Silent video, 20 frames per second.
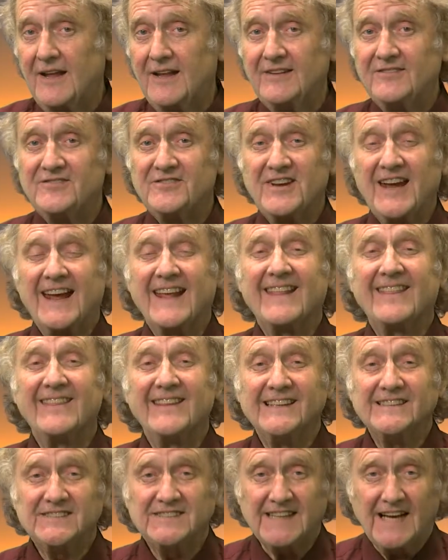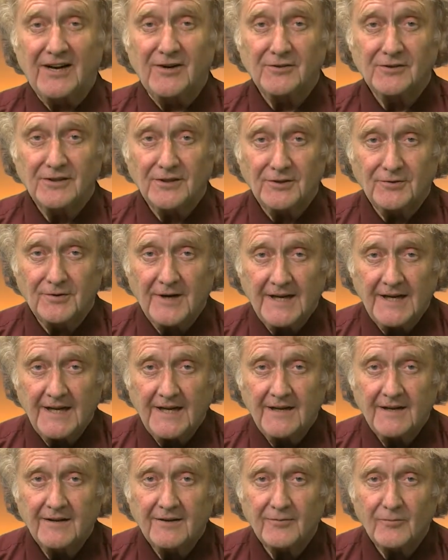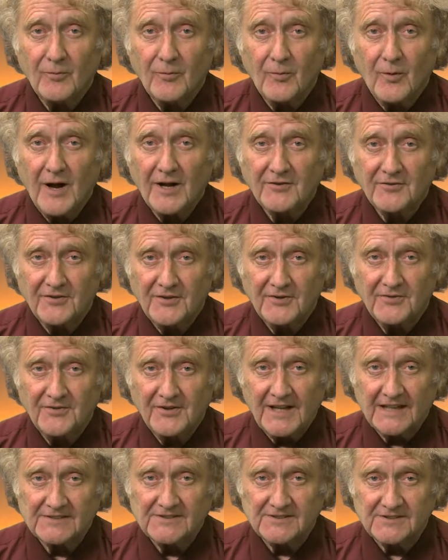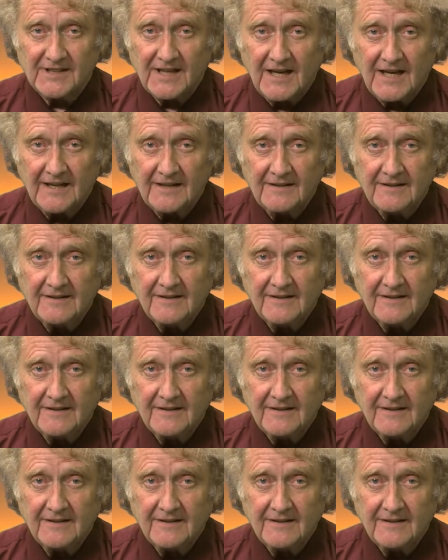check this out. You ready? Watch this next slide.